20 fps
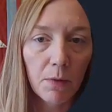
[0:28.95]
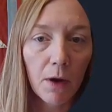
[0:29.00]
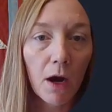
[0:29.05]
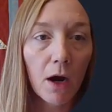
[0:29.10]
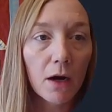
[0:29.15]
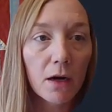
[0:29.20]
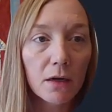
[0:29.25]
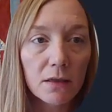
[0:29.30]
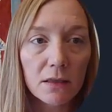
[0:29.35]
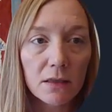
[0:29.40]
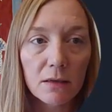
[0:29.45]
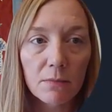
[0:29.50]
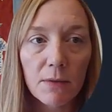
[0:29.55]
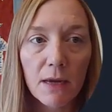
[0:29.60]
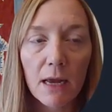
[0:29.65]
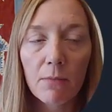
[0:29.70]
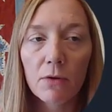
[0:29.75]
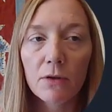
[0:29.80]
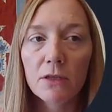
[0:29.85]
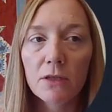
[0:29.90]
parks to
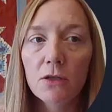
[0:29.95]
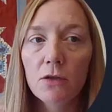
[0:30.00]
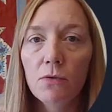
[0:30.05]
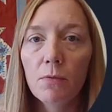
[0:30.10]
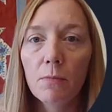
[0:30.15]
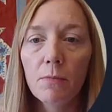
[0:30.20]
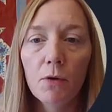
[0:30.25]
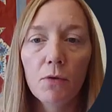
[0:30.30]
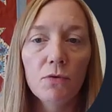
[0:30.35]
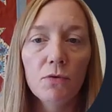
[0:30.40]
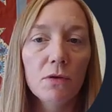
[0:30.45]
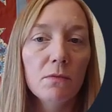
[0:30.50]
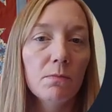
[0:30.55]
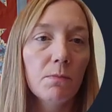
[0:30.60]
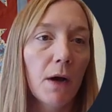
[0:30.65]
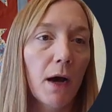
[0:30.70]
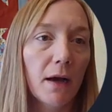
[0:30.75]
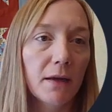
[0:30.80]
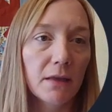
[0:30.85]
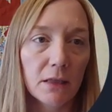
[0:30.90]
be able to promote
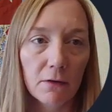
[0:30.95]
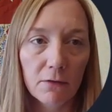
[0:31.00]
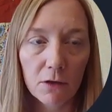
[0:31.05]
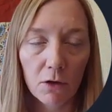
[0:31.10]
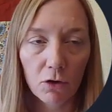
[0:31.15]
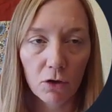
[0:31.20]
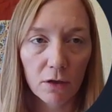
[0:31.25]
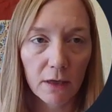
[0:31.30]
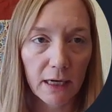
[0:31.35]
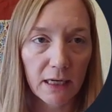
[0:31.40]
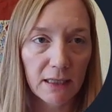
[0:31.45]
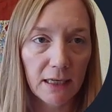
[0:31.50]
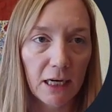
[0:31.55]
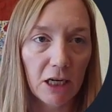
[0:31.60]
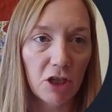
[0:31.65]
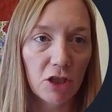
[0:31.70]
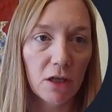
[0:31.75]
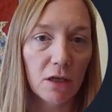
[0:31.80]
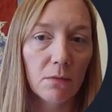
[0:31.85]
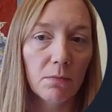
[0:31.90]
positive
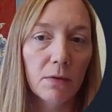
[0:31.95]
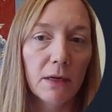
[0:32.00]
socialization,